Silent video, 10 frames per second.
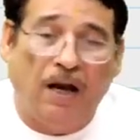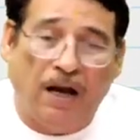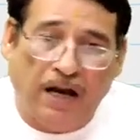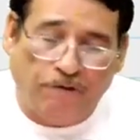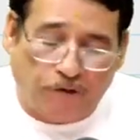
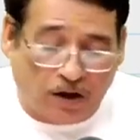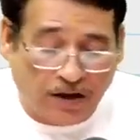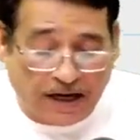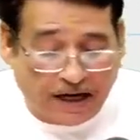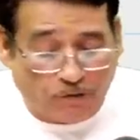and for
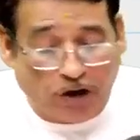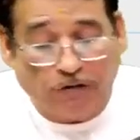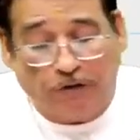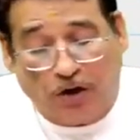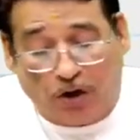that
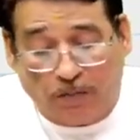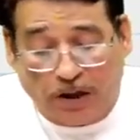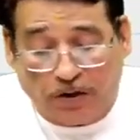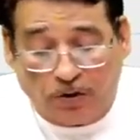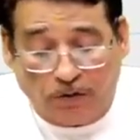what we
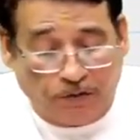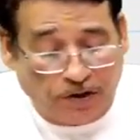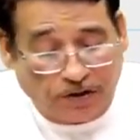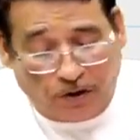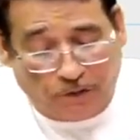normally do
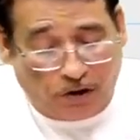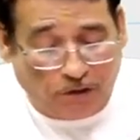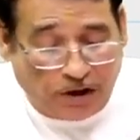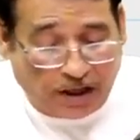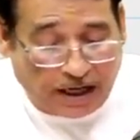first of all
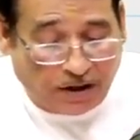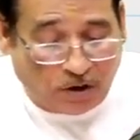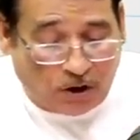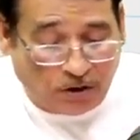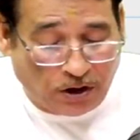we write
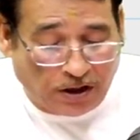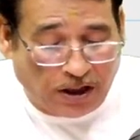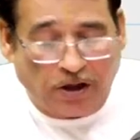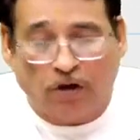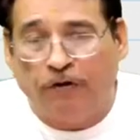on the
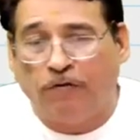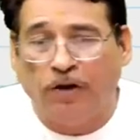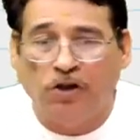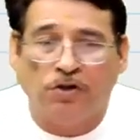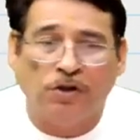date of
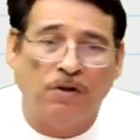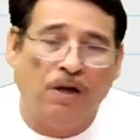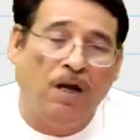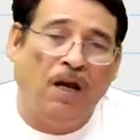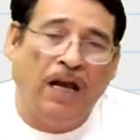acquisition
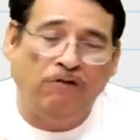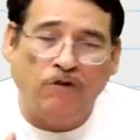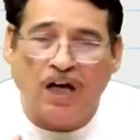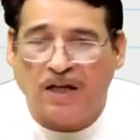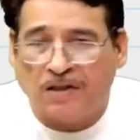and
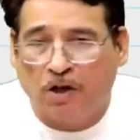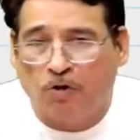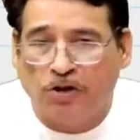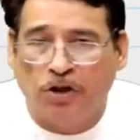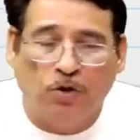we ask a
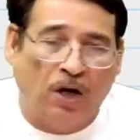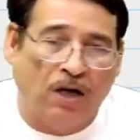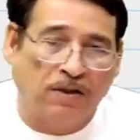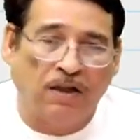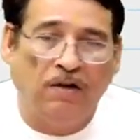question to
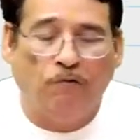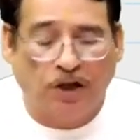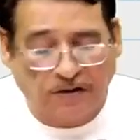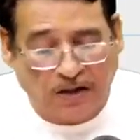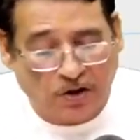ourselves
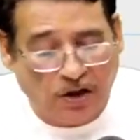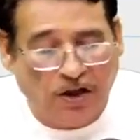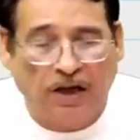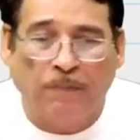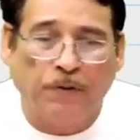what is the
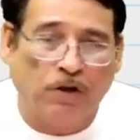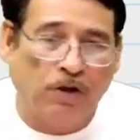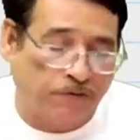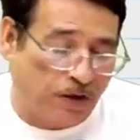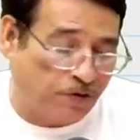share capital
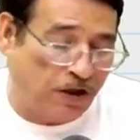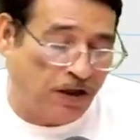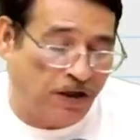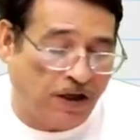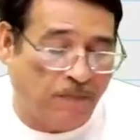of
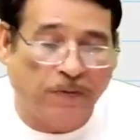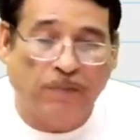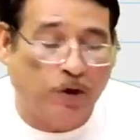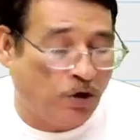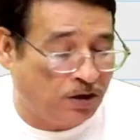subsidiary company
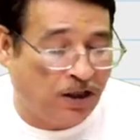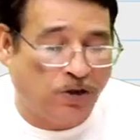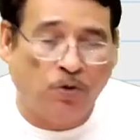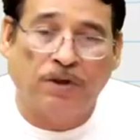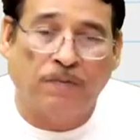because there
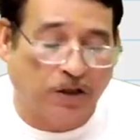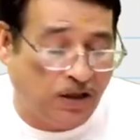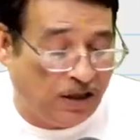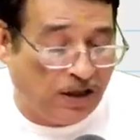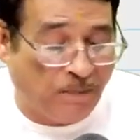are two
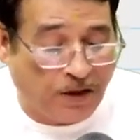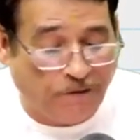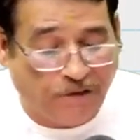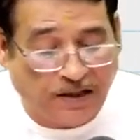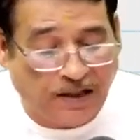subsidiary company
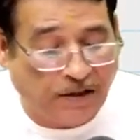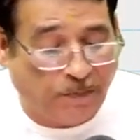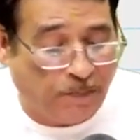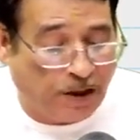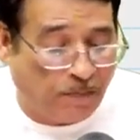first let
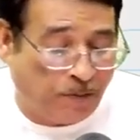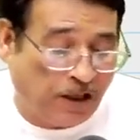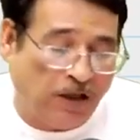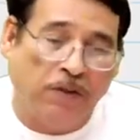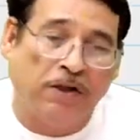me pick up b
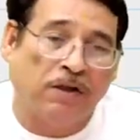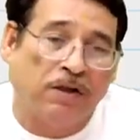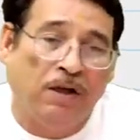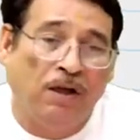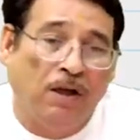limited
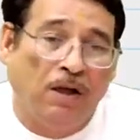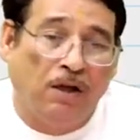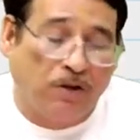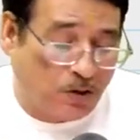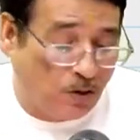
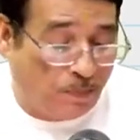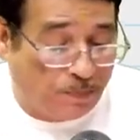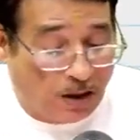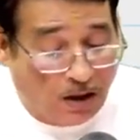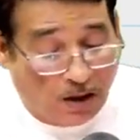so
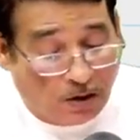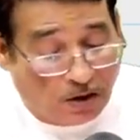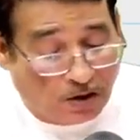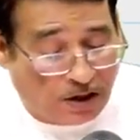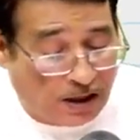
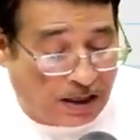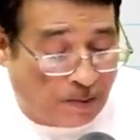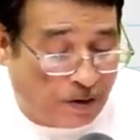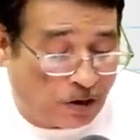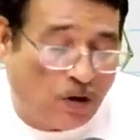share
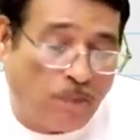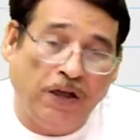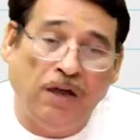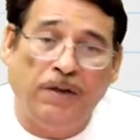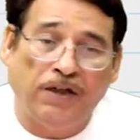capital of
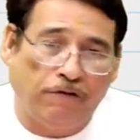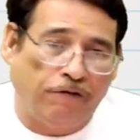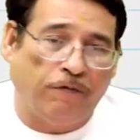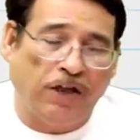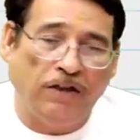limited
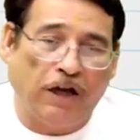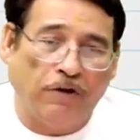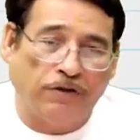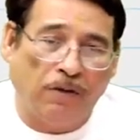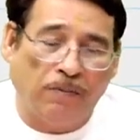
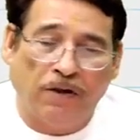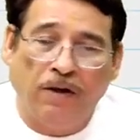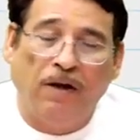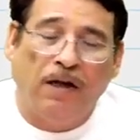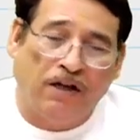15000
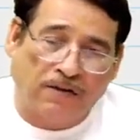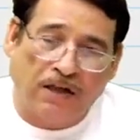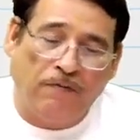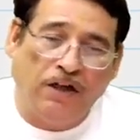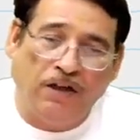it is
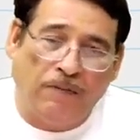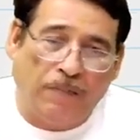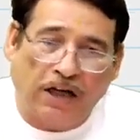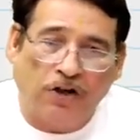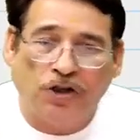given in the
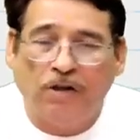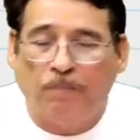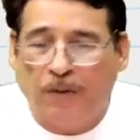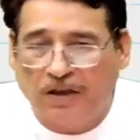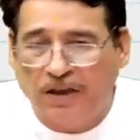balance sheet,
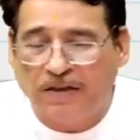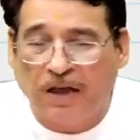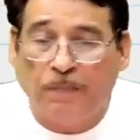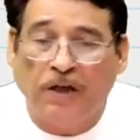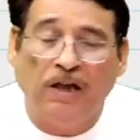but this
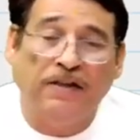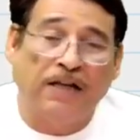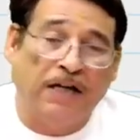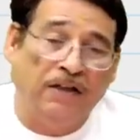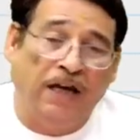capital is
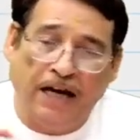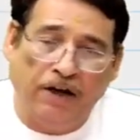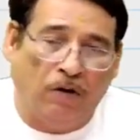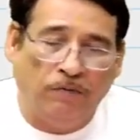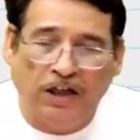at the
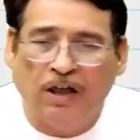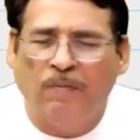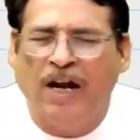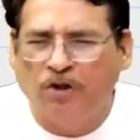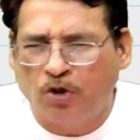end of the year.
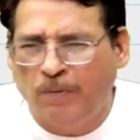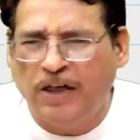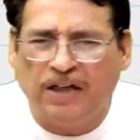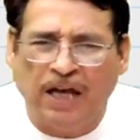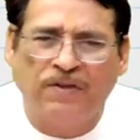And so
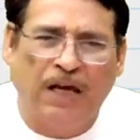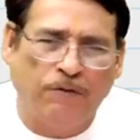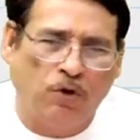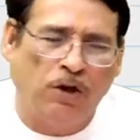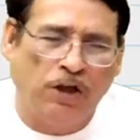many times I
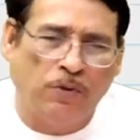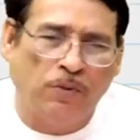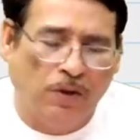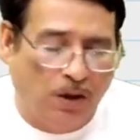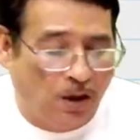have told you,
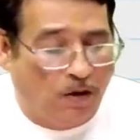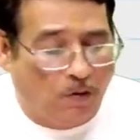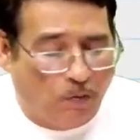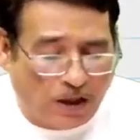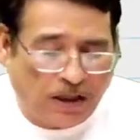
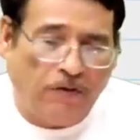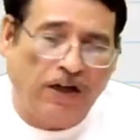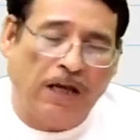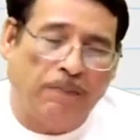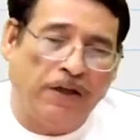whatever
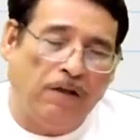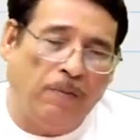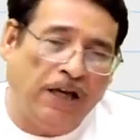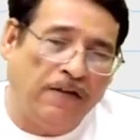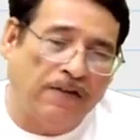capital
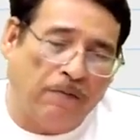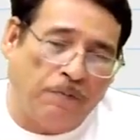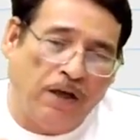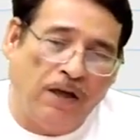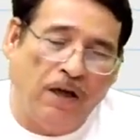balance
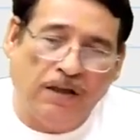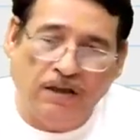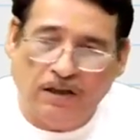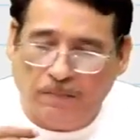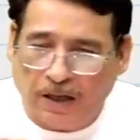appearing
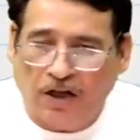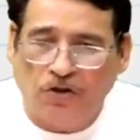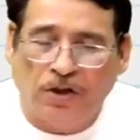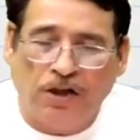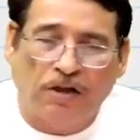in the balance
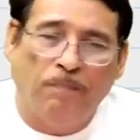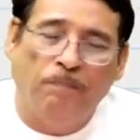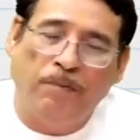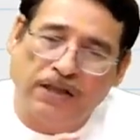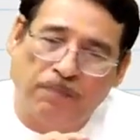sheet
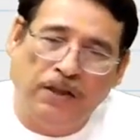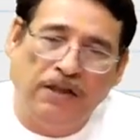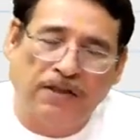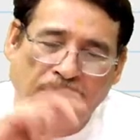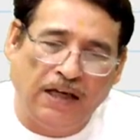must be
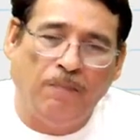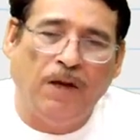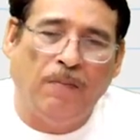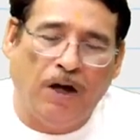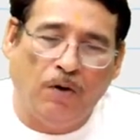same
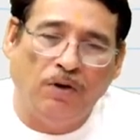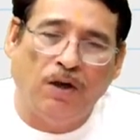amount